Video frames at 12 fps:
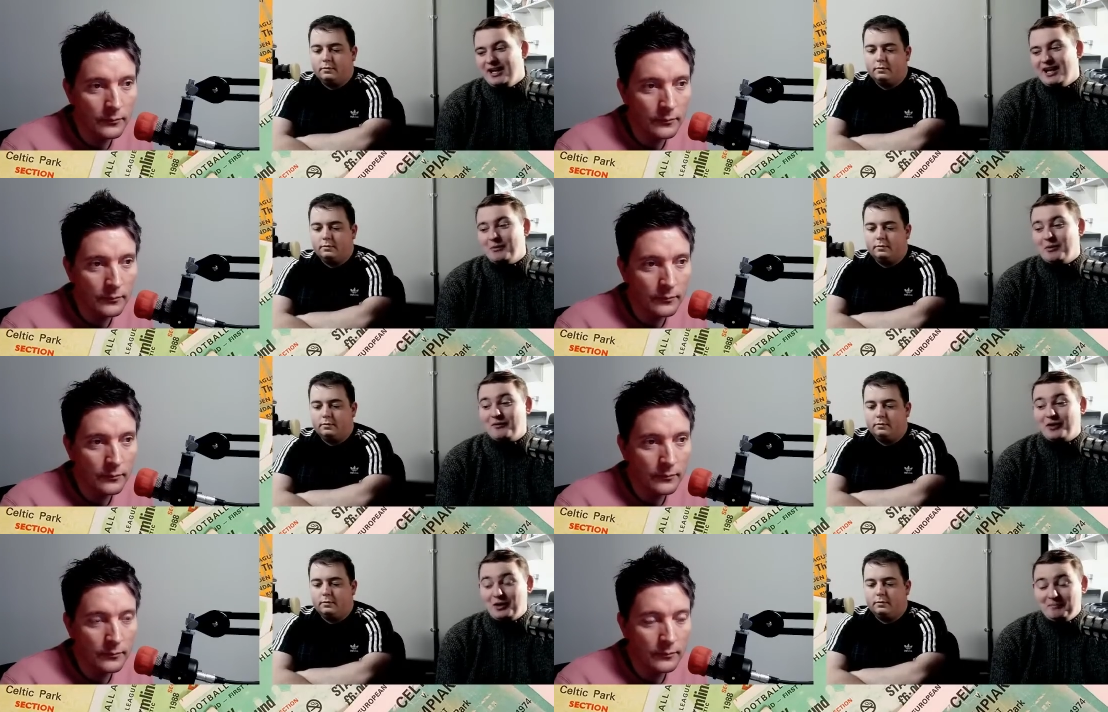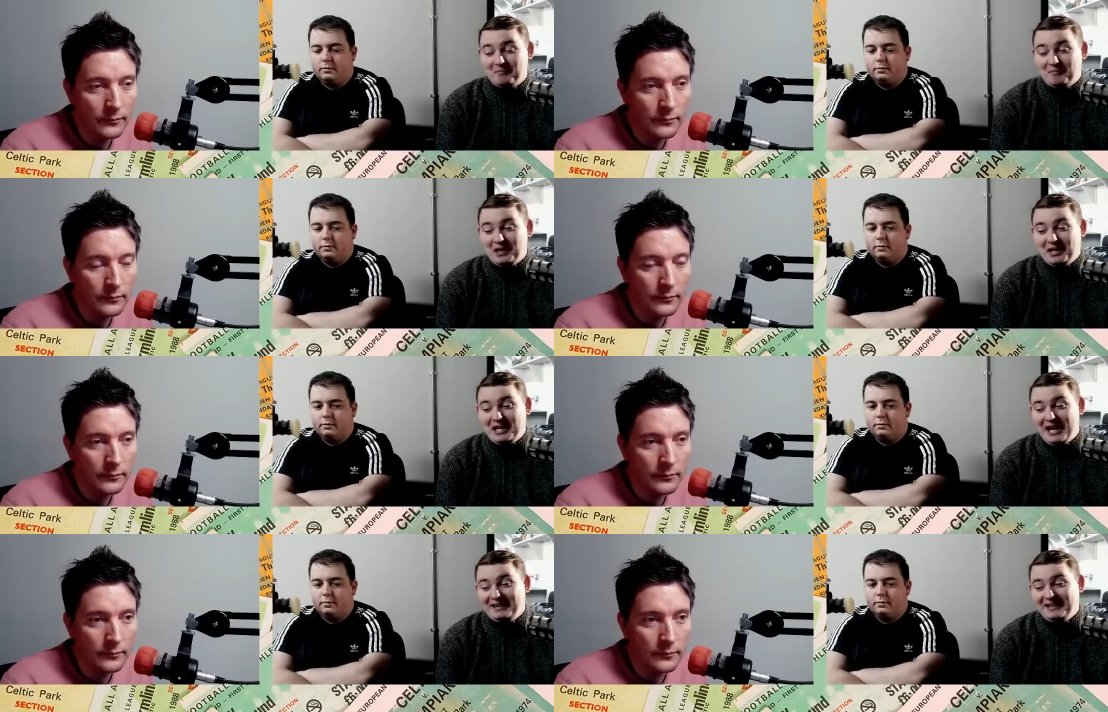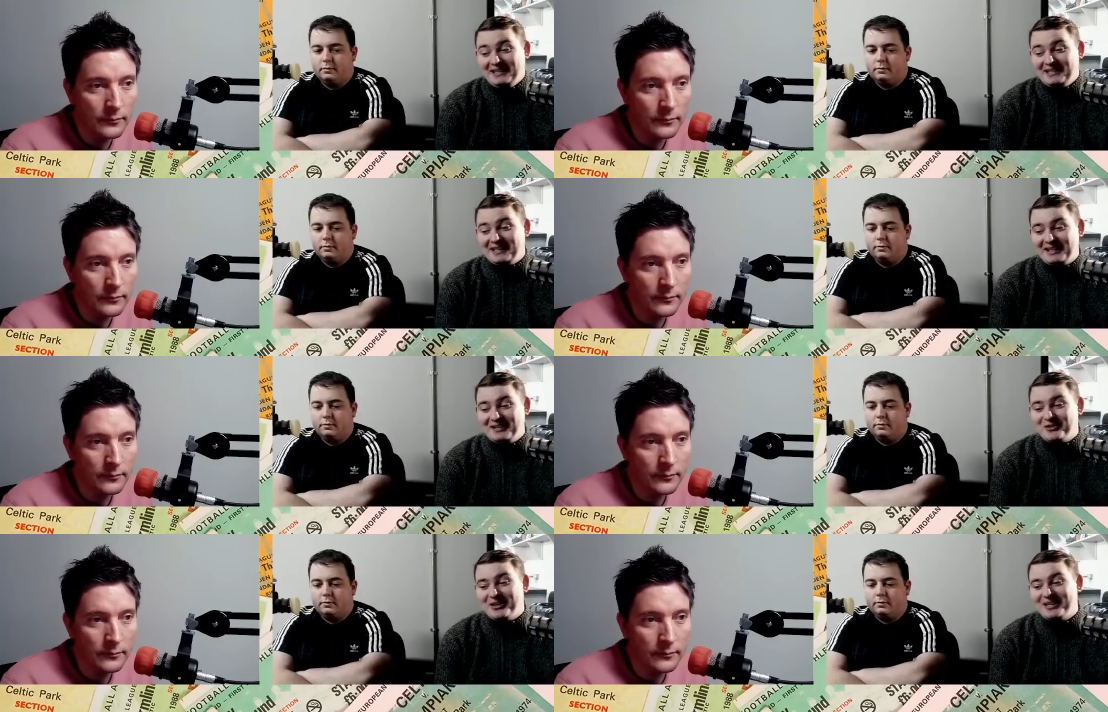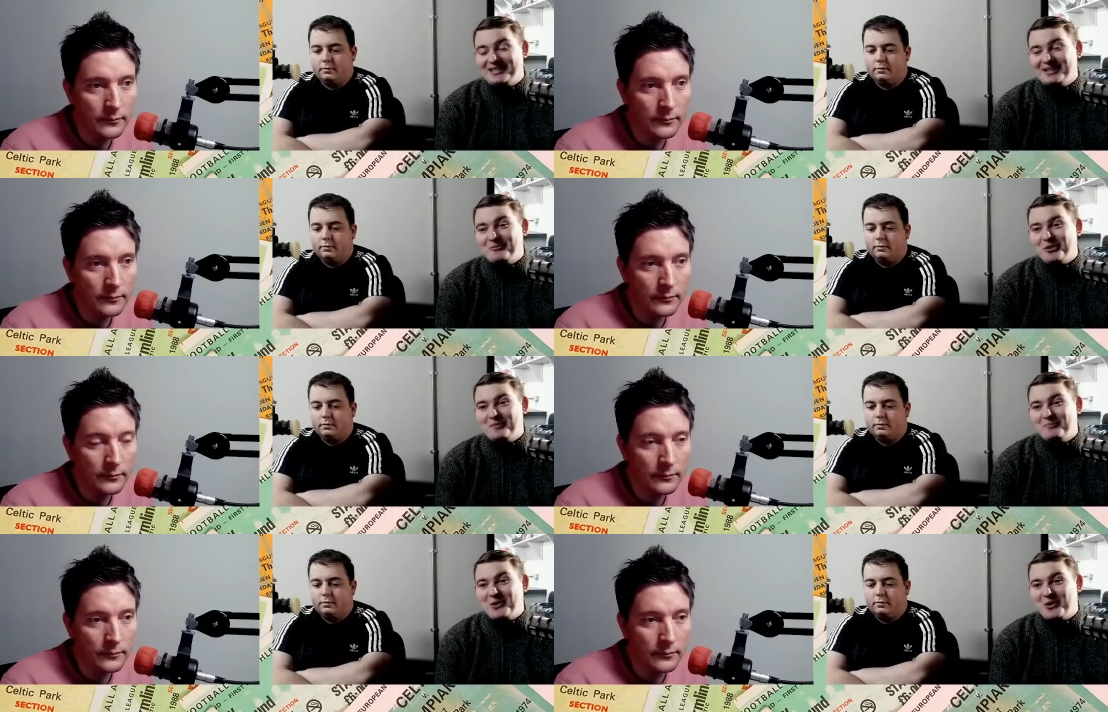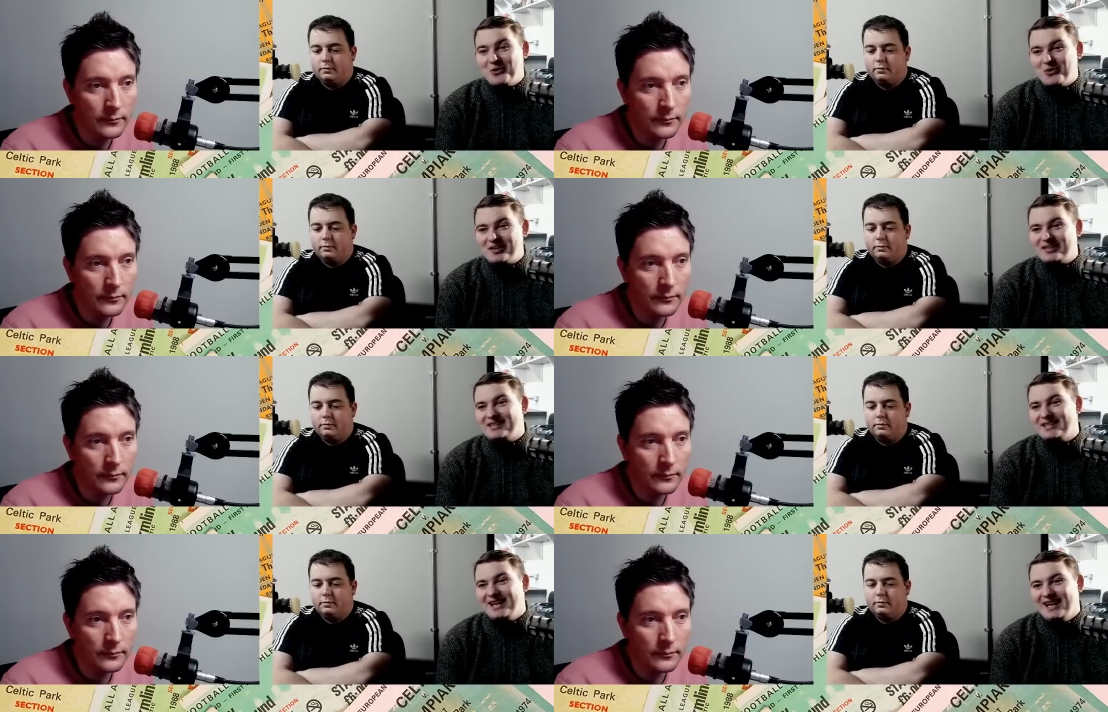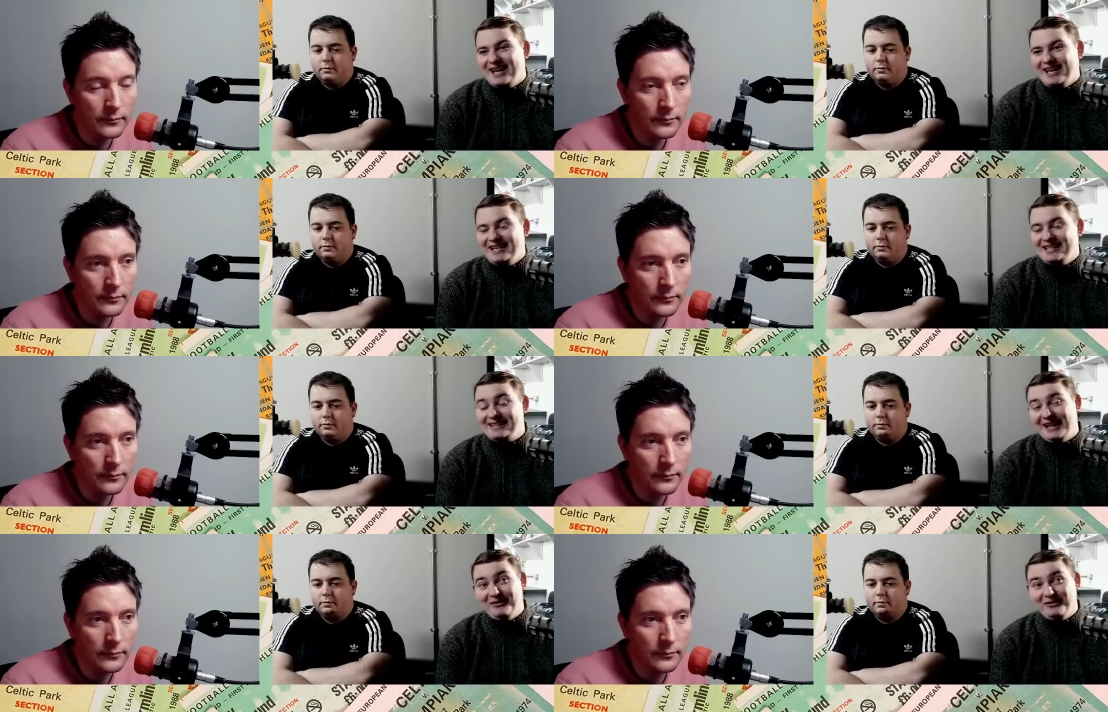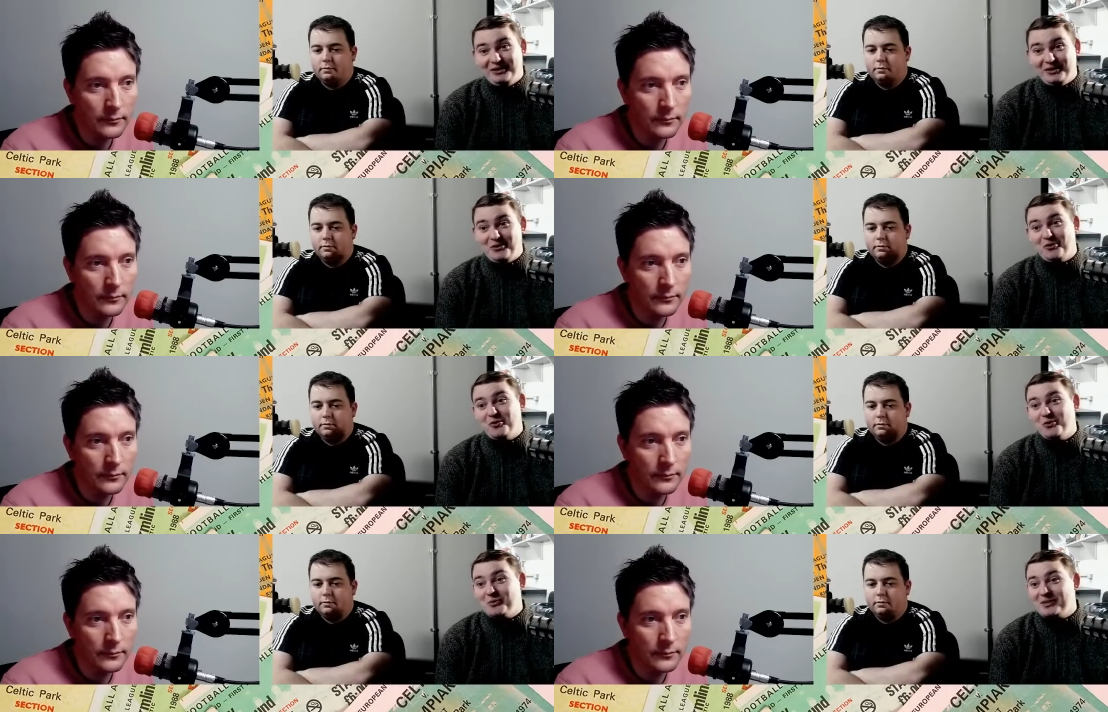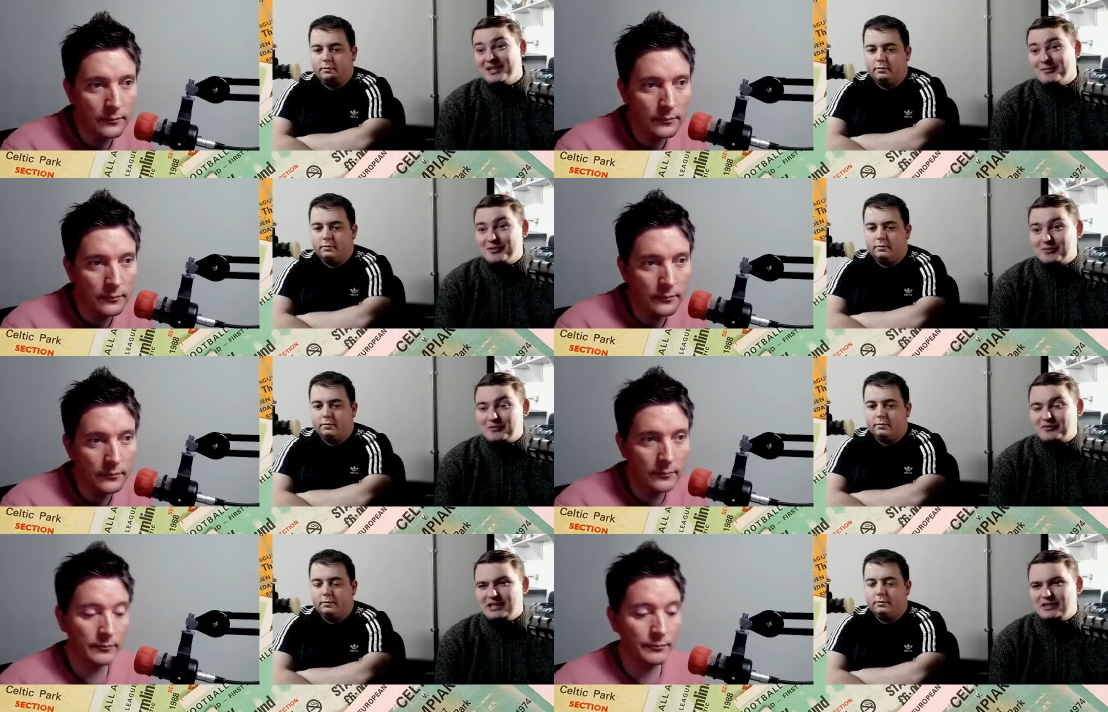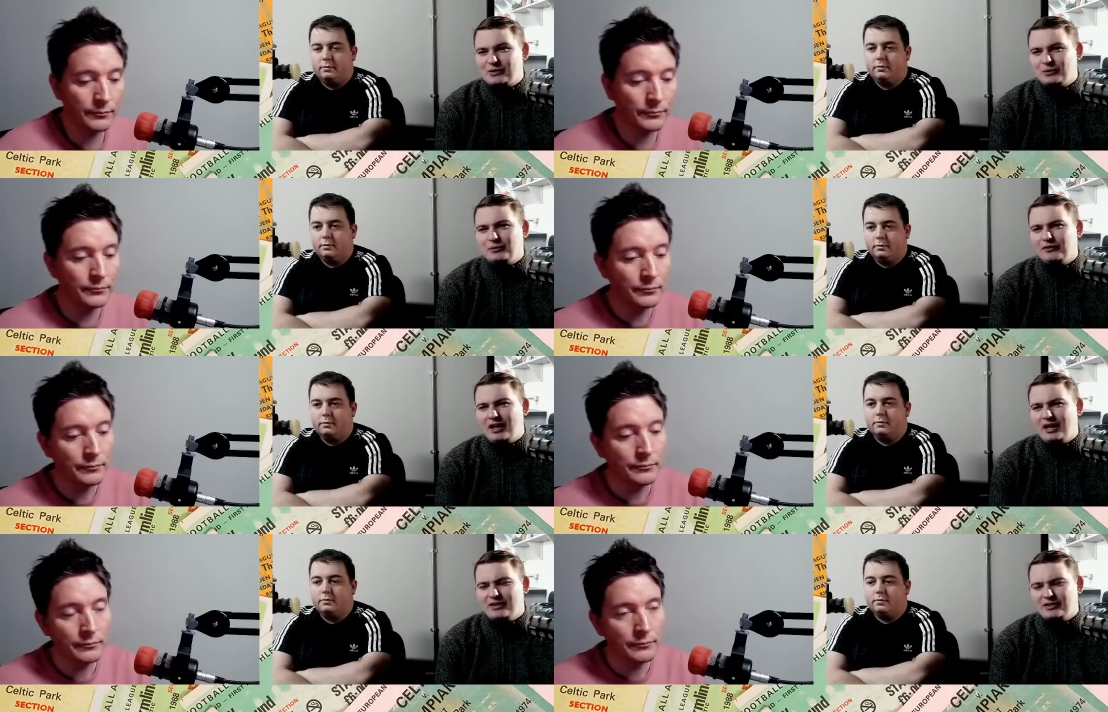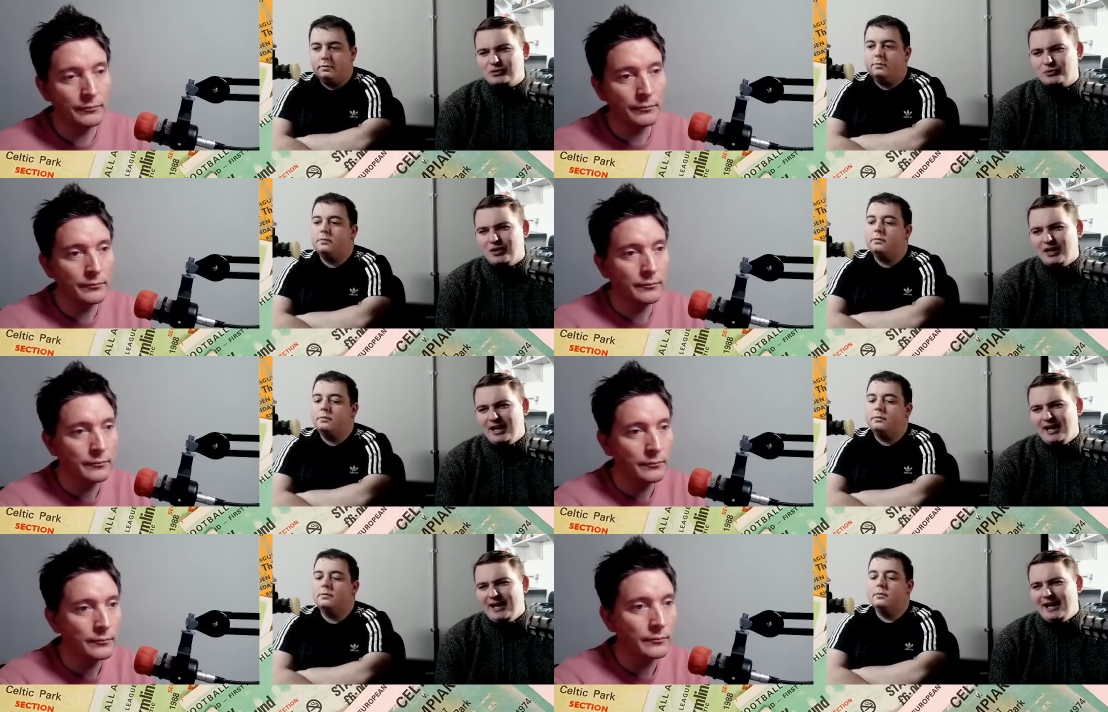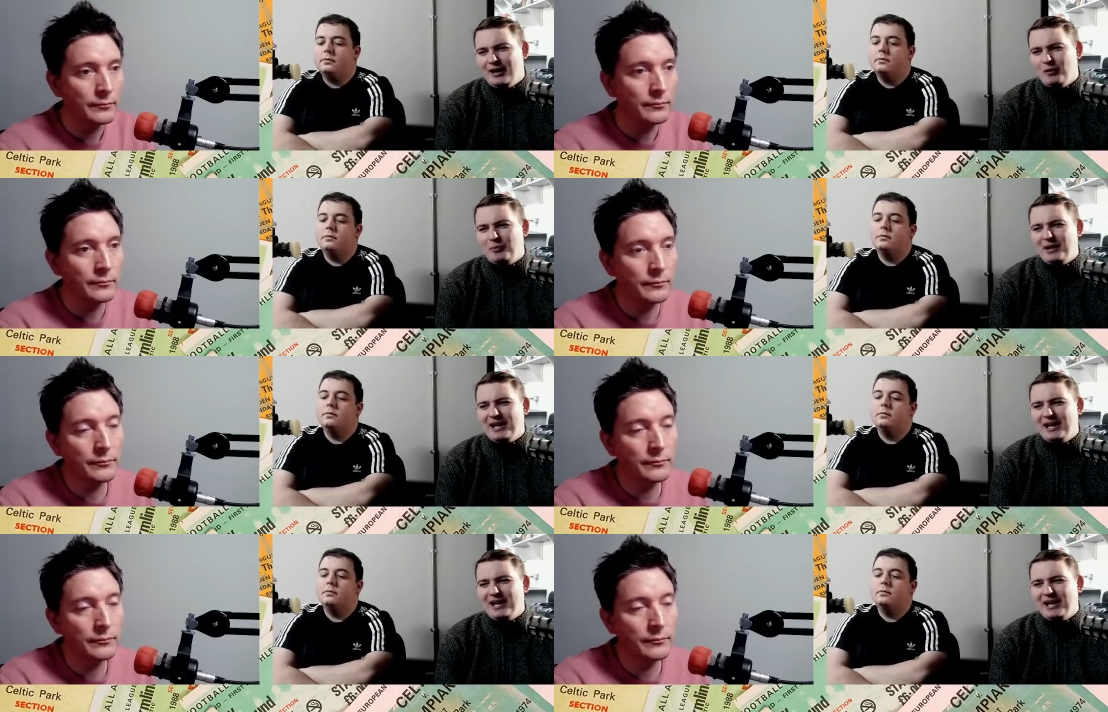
Speaker 1: However, a Yeti's an interesting one because he's definitely got goals in him as we've seen so far. So it'll be